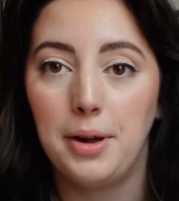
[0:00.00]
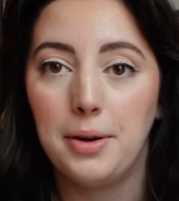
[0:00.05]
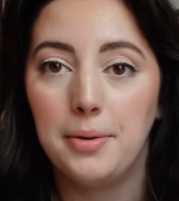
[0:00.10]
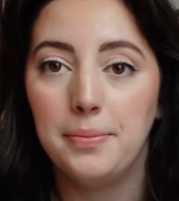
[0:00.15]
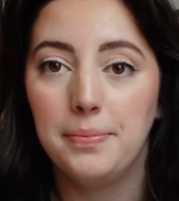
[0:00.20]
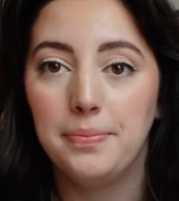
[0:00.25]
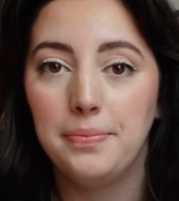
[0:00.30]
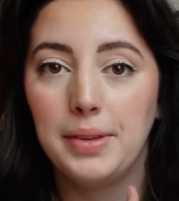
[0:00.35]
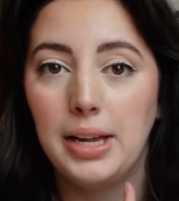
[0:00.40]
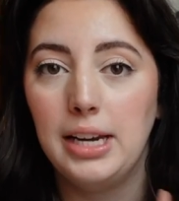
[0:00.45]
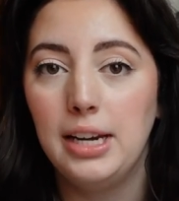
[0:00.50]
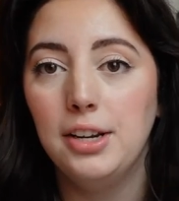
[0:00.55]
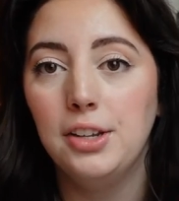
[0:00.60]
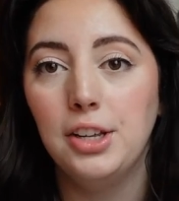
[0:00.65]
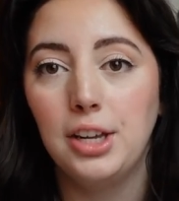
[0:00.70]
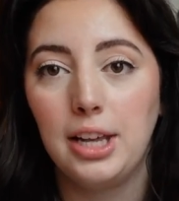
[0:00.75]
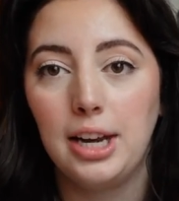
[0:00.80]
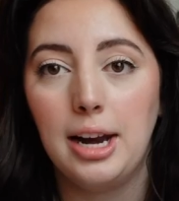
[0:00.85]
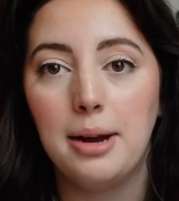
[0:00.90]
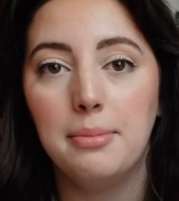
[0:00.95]
know. I need to
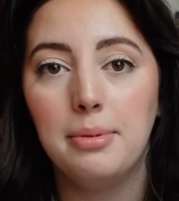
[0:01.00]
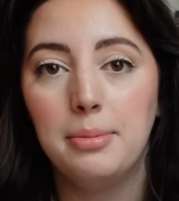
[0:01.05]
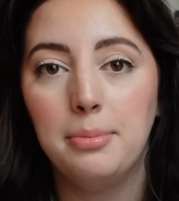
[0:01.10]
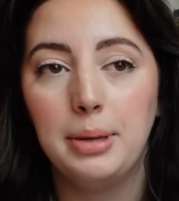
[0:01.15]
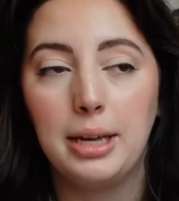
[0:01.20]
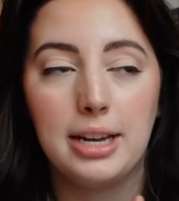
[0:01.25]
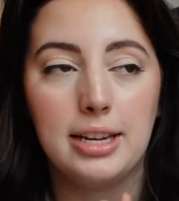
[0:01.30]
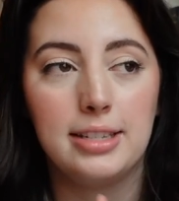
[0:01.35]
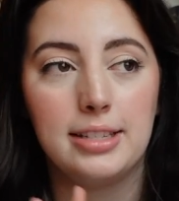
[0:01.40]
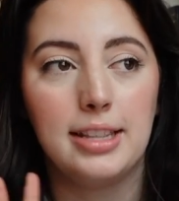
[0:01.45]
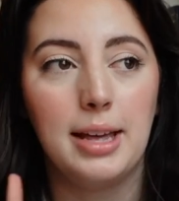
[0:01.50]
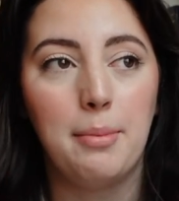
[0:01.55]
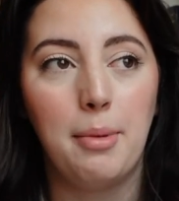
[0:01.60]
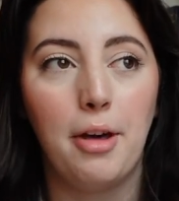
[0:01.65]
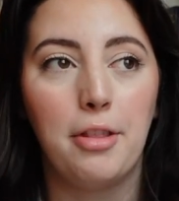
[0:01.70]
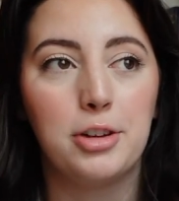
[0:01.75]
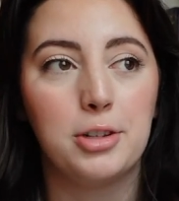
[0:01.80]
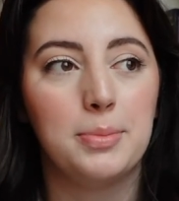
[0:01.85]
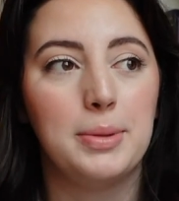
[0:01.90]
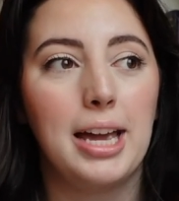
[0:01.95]
look it up because that
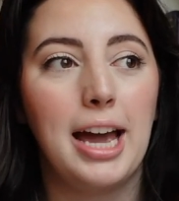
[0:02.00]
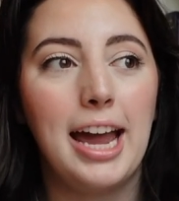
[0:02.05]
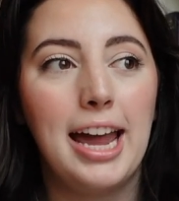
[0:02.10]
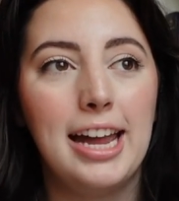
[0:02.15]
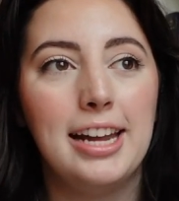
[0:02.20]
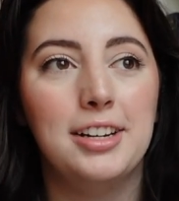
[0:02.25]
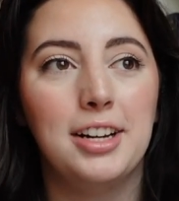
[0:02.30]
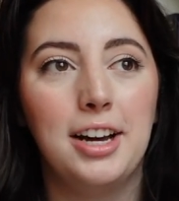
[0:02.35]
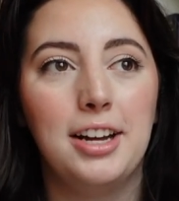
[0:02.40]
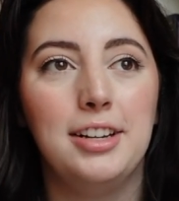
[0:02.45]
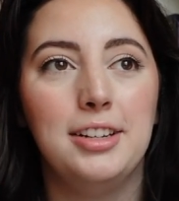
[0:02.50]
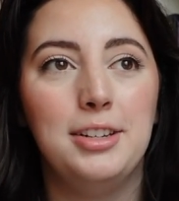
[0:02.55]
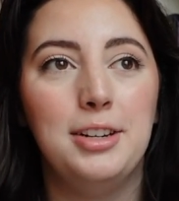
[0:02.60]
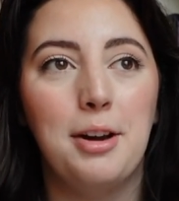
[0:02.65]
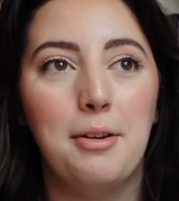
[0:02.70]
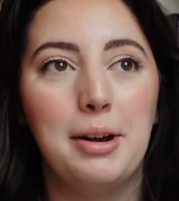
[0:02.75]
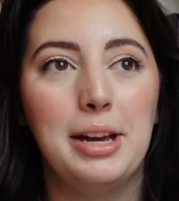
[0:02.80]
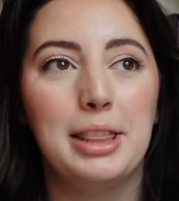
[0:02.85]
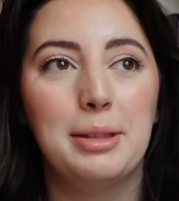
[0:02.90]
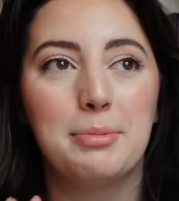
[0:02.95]
bothers me. I hate not
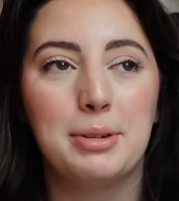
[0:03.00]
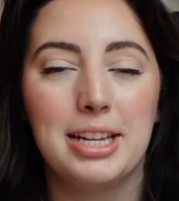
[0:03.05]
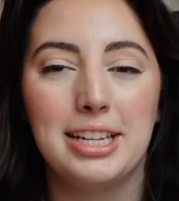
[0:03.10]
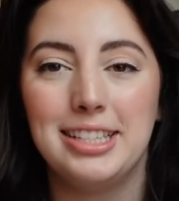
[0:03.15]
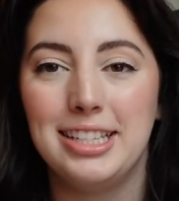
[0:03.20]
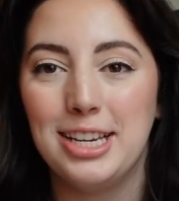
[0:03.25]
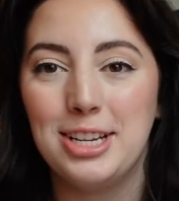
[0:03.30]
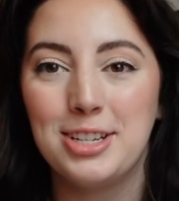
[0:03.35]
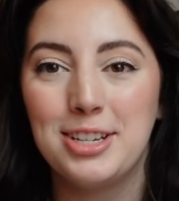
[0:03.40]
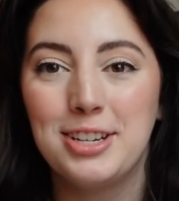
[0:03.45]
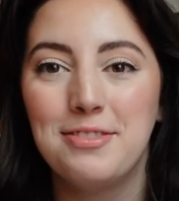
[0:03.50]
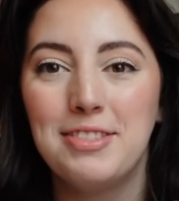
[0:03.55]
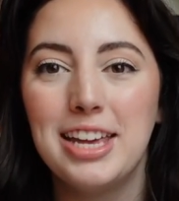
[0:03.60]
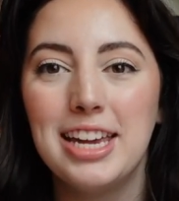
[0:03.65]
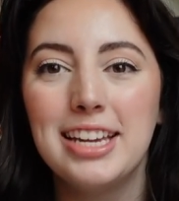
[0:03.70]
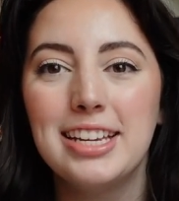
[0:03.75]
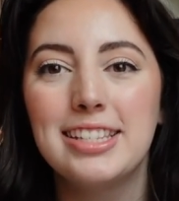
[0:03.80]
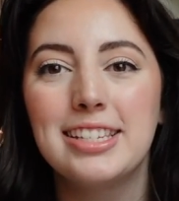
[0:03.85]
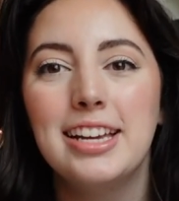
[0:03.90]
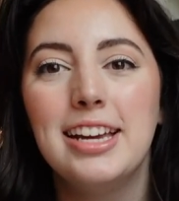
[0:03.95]
knowing the pronunciation of
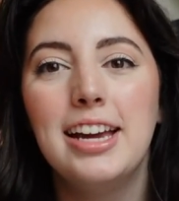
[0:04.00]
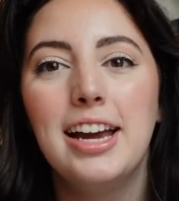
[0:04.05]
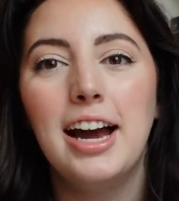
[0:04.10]
things.